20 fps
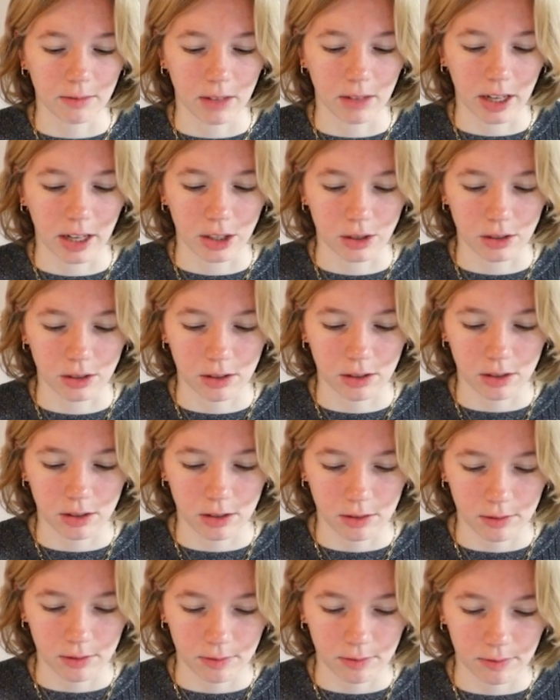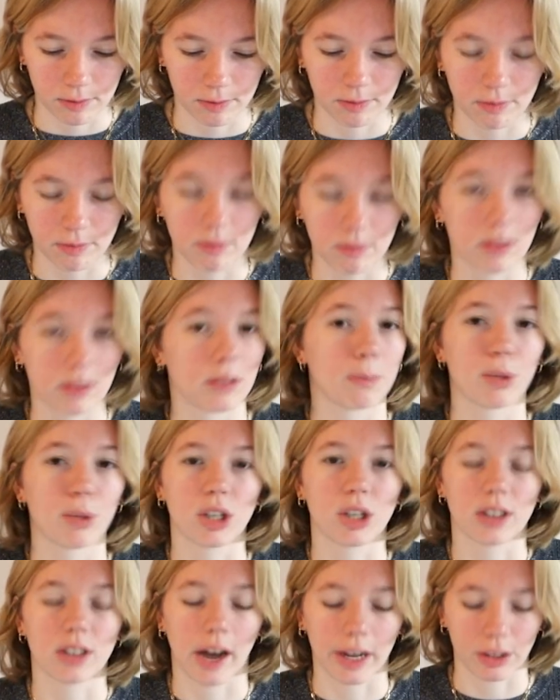Like, just put
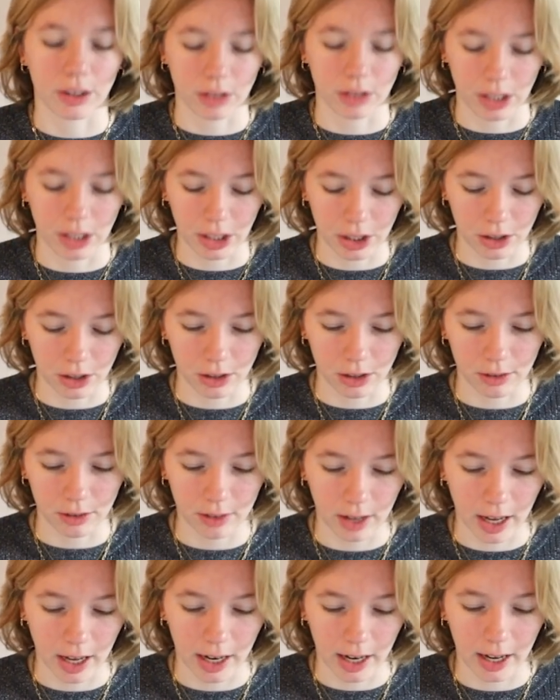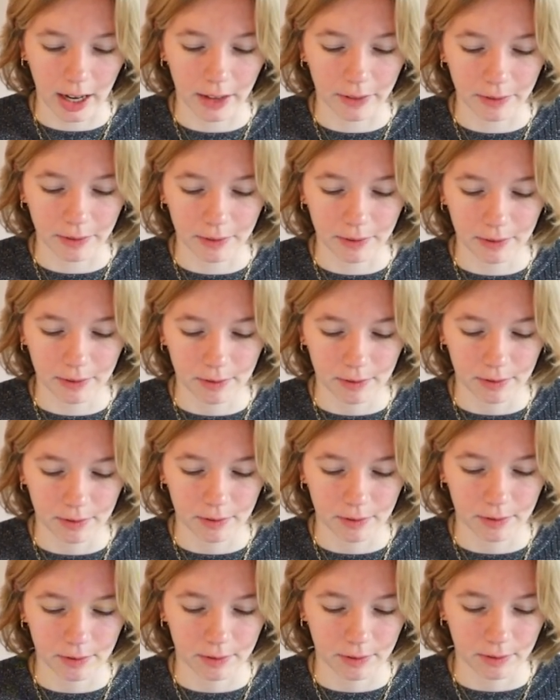a title in here, and then
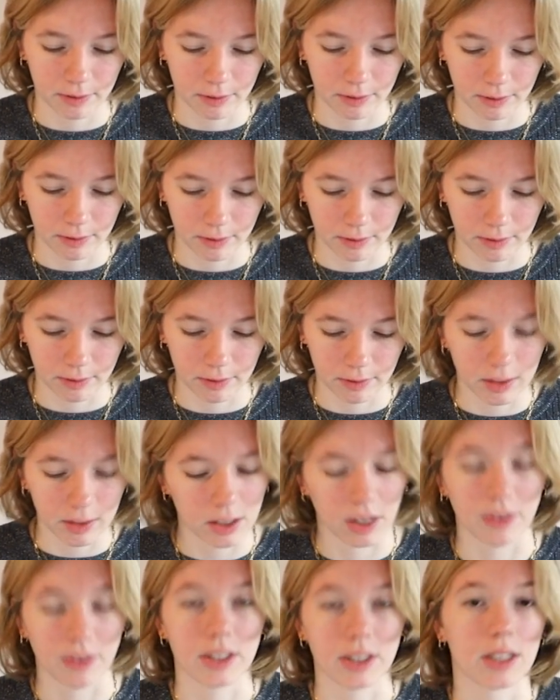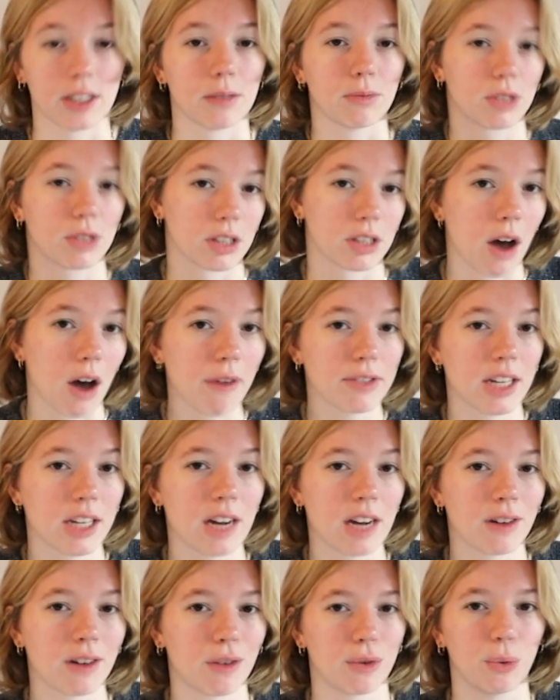if it's a soft
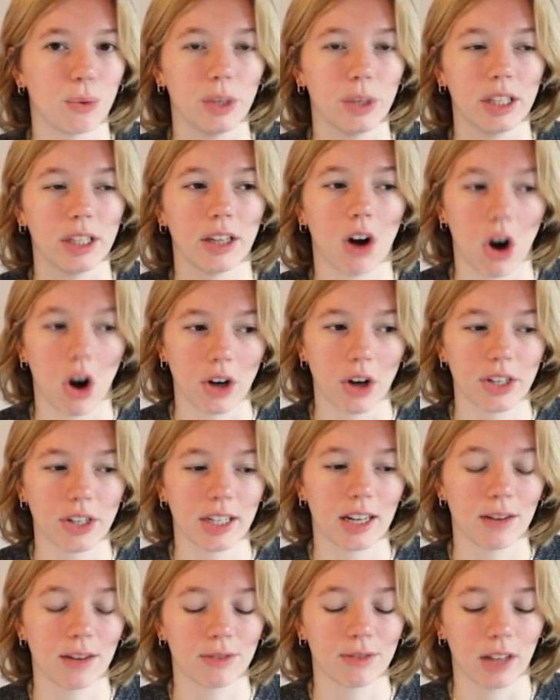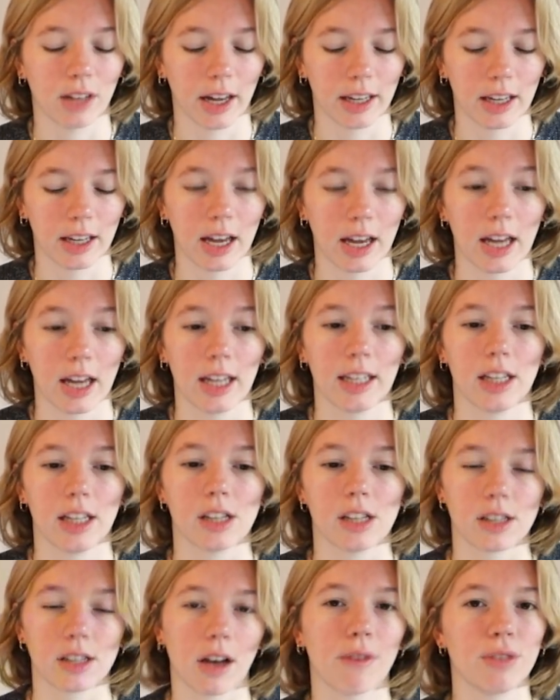DNF of a really hard DNF, like
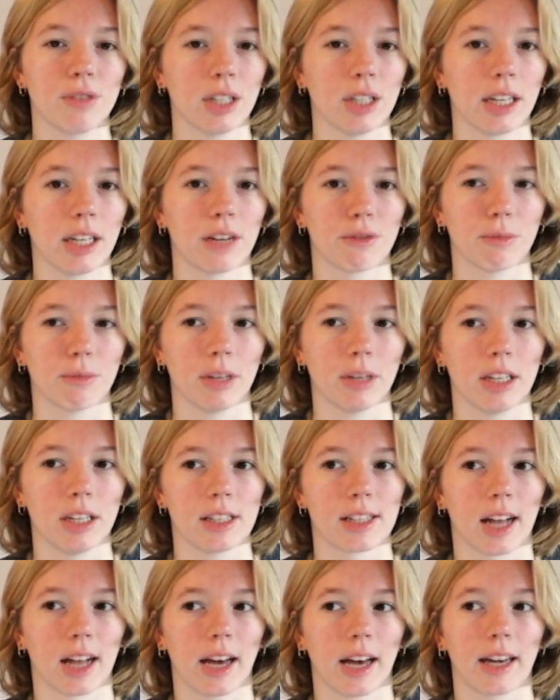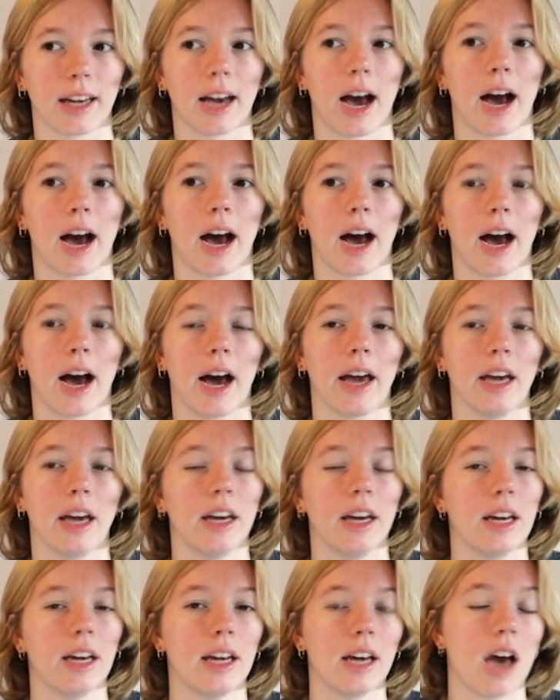a soft DNF means like
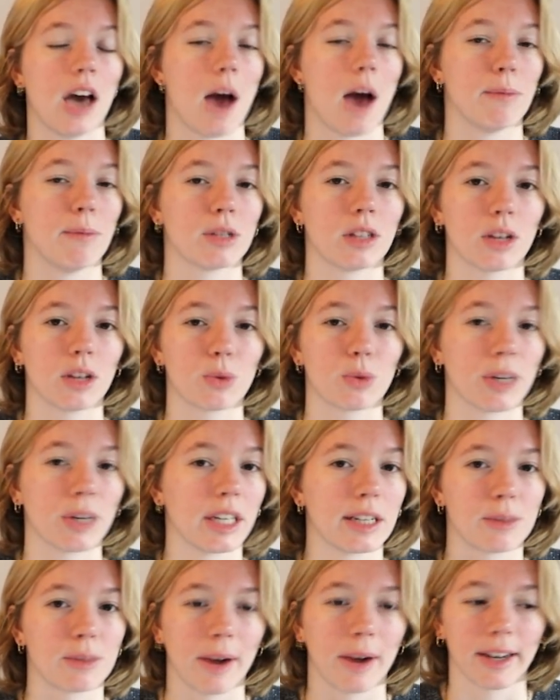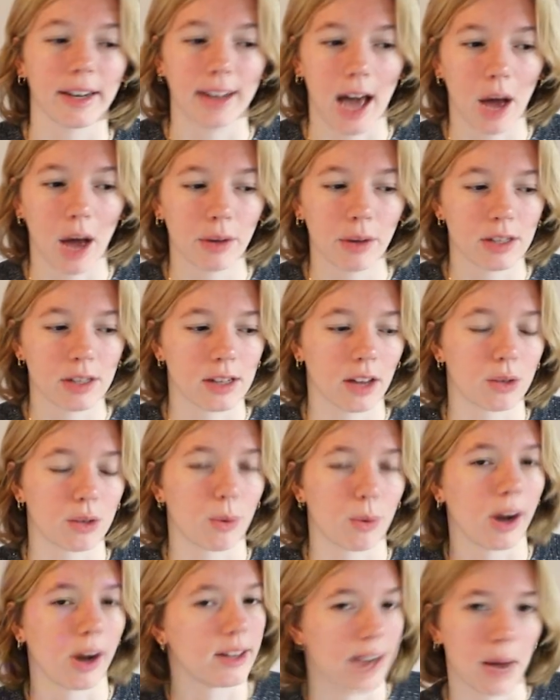I'm just not reading it right now, it's not the
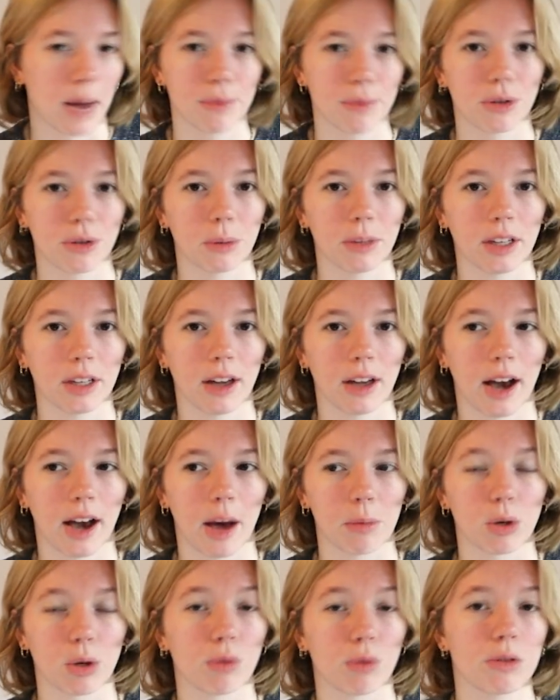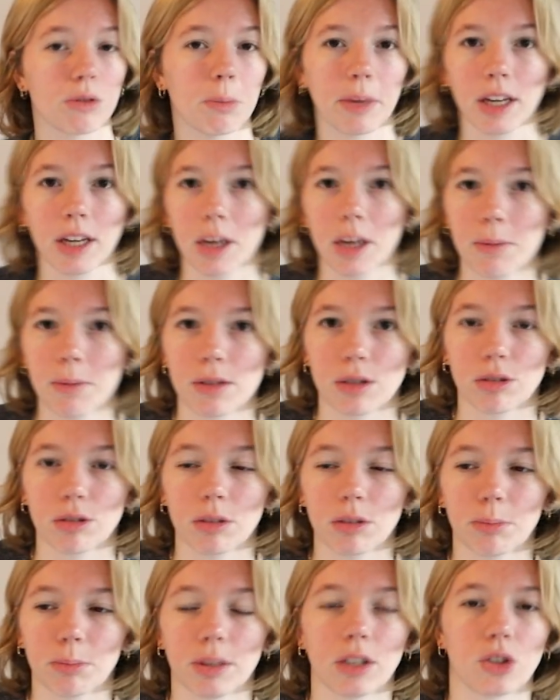right time for me, I'm going to pick it up
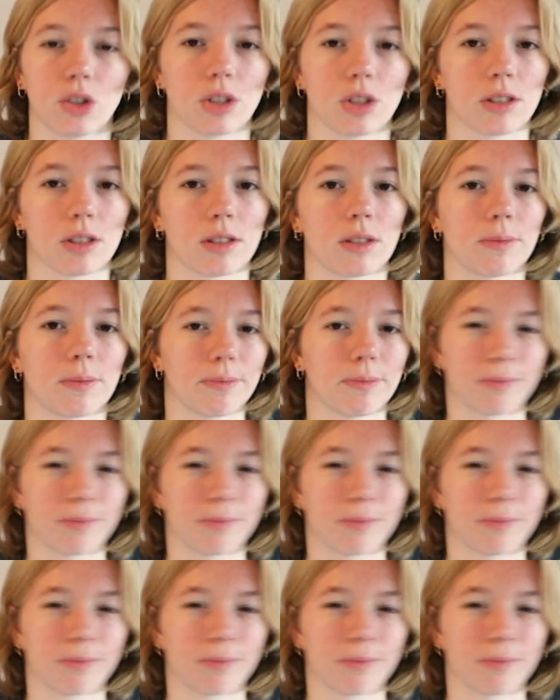soon, but just